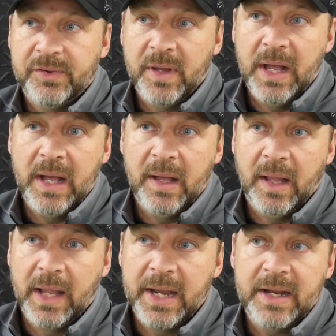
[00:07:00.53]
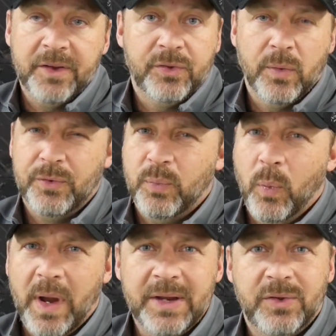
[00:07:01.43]
a lot of guys throw
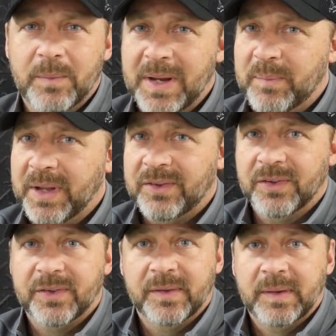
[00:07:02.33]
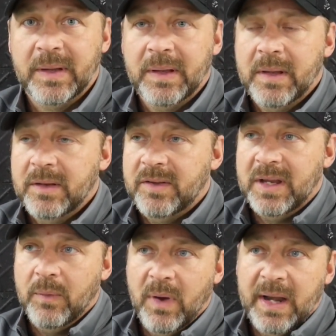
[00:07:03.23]
way too many pitches to
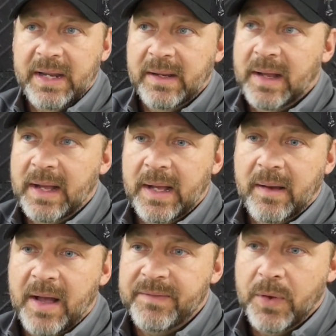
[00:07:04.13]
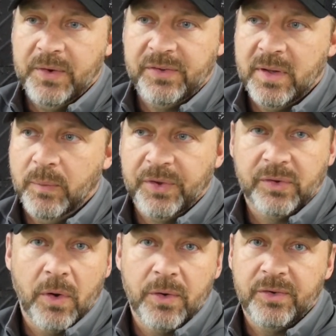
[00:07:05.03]
get ready. I've noticed it with
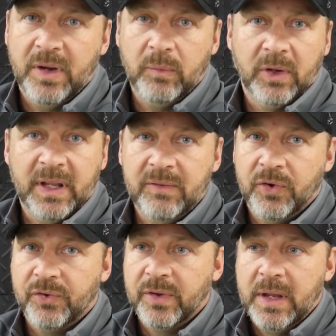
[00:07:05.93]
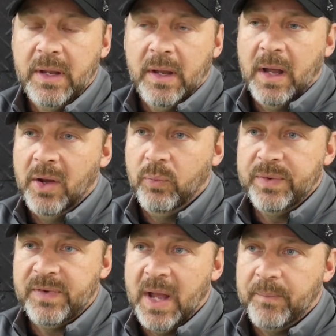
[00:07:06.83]
starters and relievers.
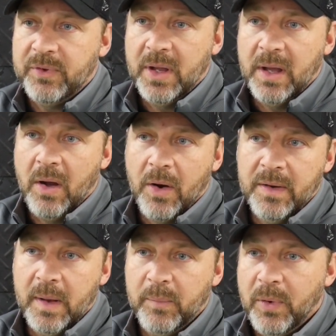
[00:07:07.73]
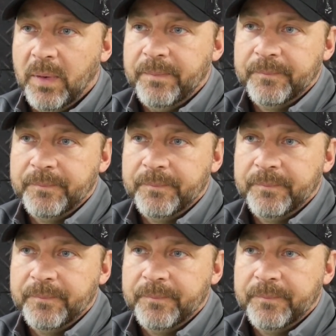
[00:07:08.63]
We've kept our number